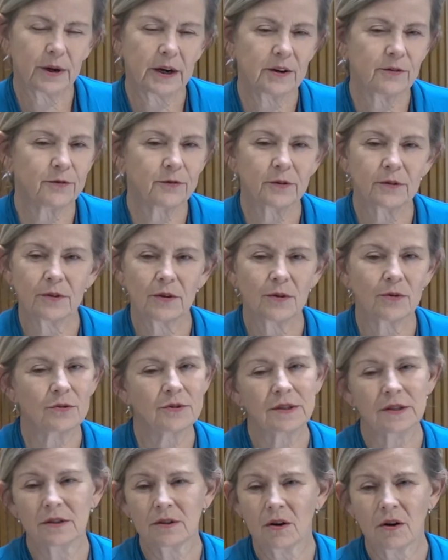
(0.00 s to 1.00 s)
for
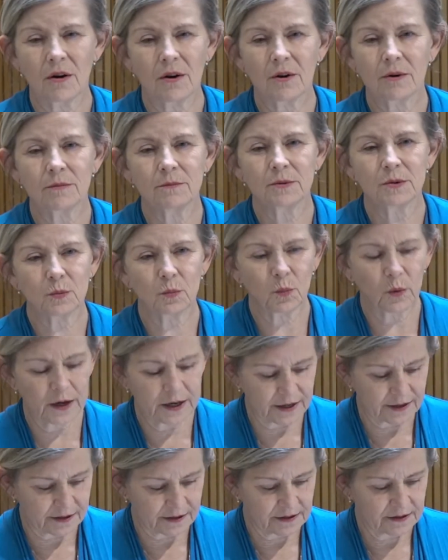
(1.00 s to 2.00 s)
those in harm's
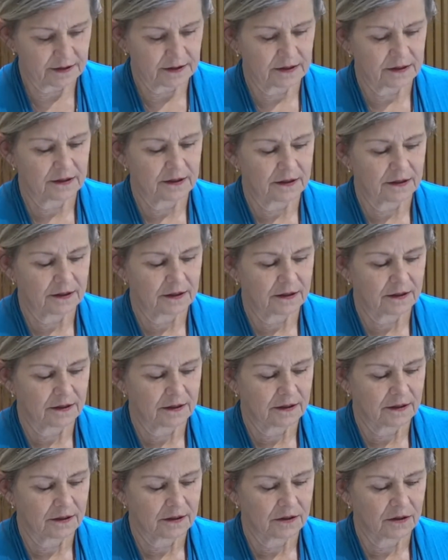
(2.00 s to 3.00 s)
way,
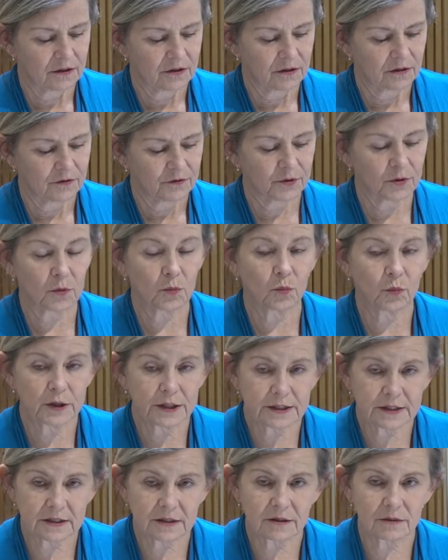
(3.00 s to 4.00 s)
for the
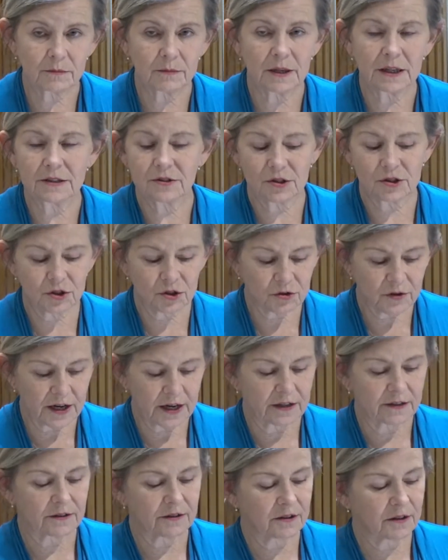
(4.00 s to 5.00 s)
wisdom and
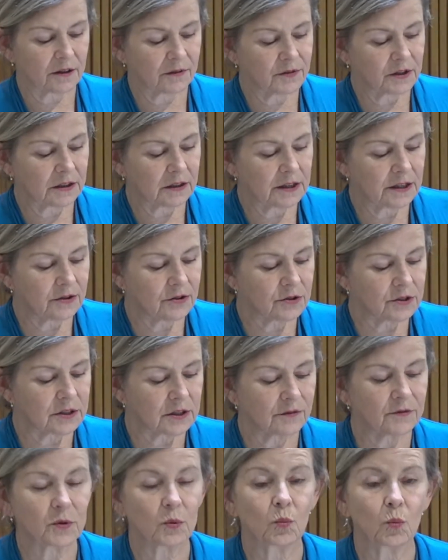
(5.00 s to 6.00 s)
strength of the leaders
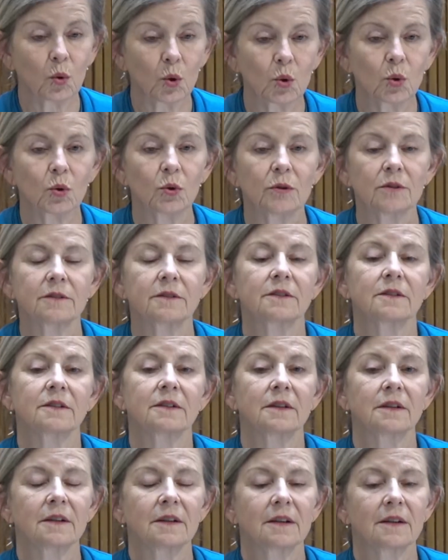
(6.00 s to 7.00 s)
of the world,
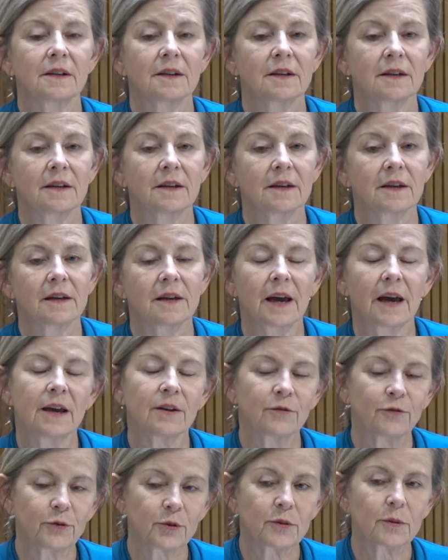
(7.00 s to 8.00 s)

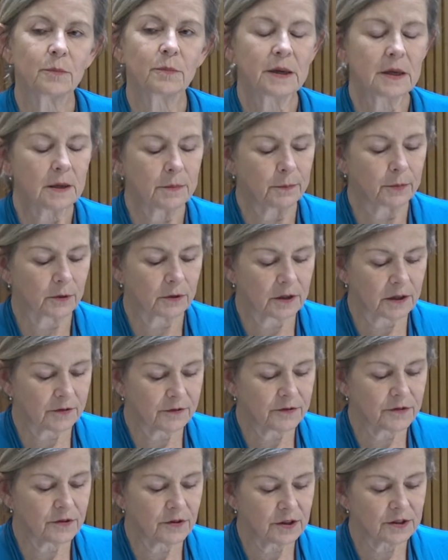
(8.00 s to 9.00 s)
and for the people
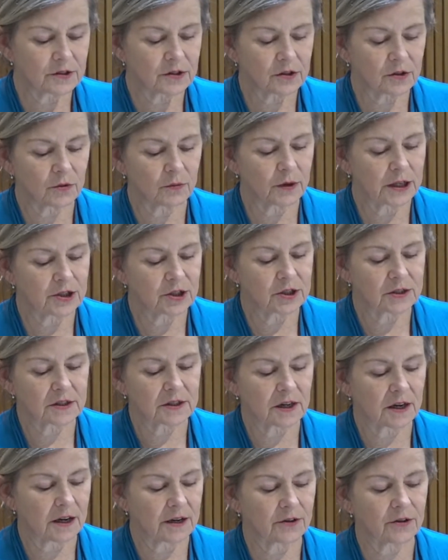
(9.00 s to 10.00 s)
of this courageous
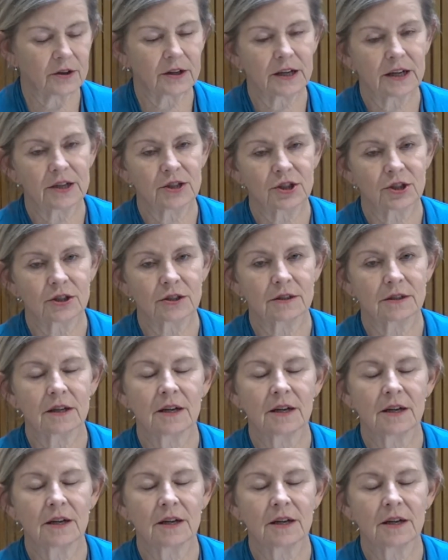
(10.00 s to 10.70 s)
congregation,